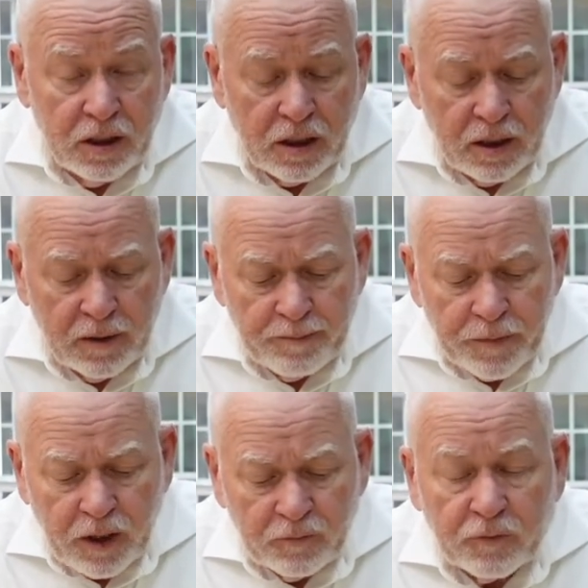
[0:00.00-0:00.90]

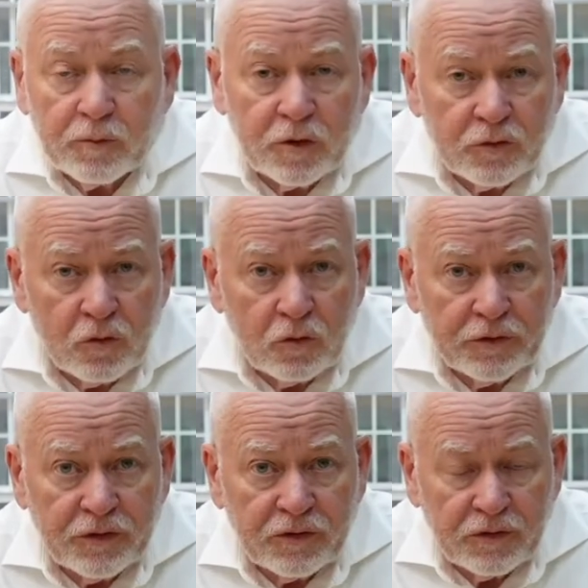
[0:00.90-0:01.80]
not from the school
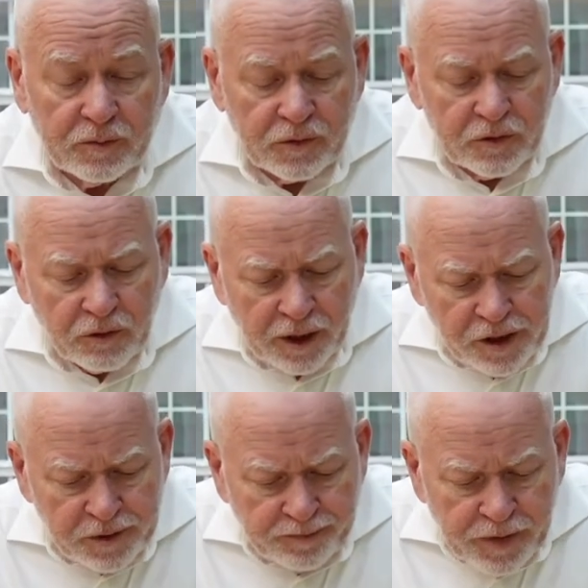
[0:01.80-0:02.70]
system's
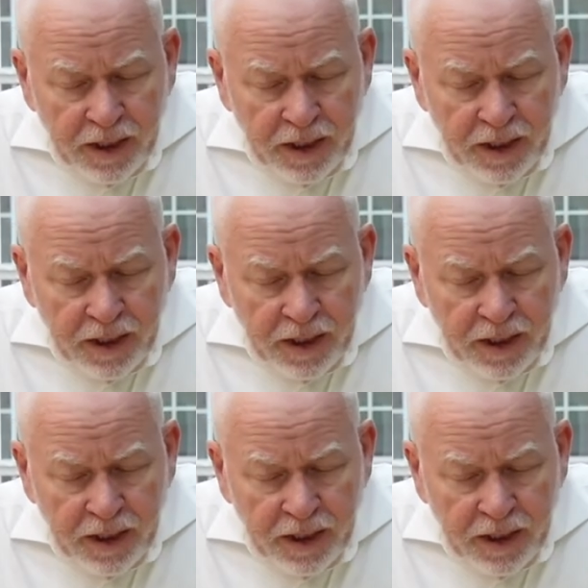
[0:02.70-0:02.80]
direction.